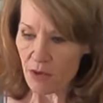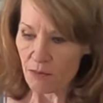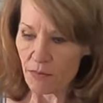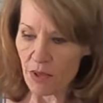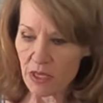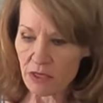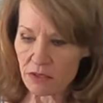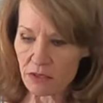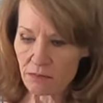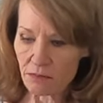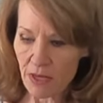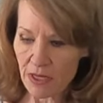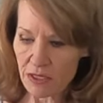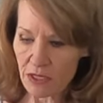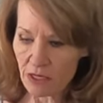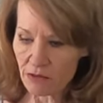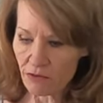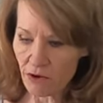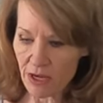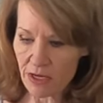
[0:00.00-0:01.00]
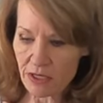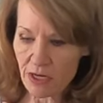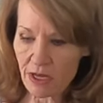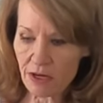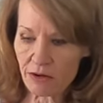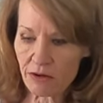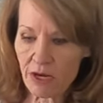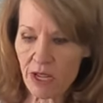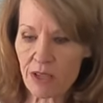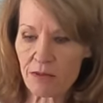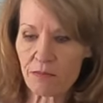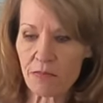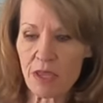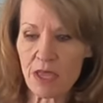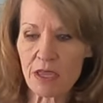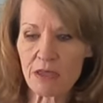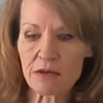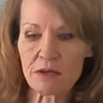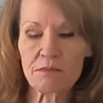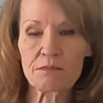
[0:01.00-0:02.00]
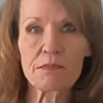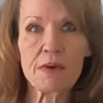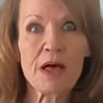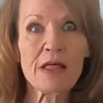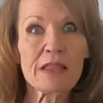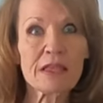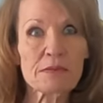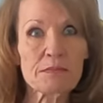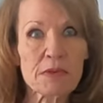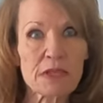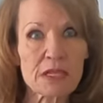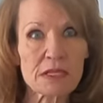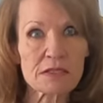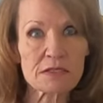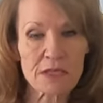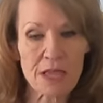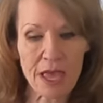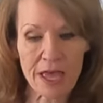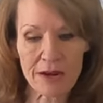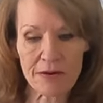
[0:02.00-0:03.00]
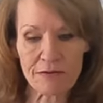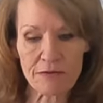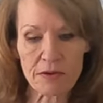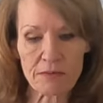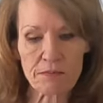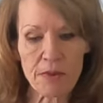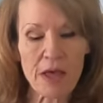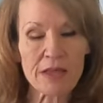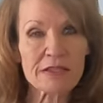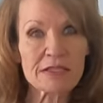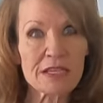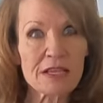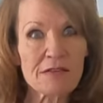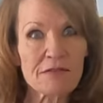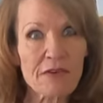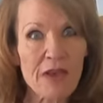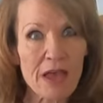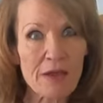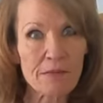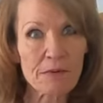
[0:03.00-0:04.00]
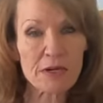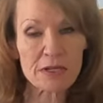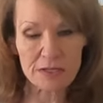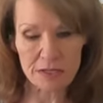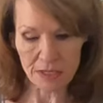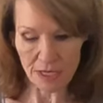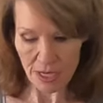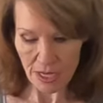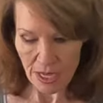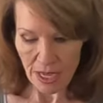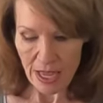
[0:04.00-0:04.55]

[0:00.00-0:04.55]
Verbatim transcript: But my granddaughter and I made Bali beads out of batik fabrics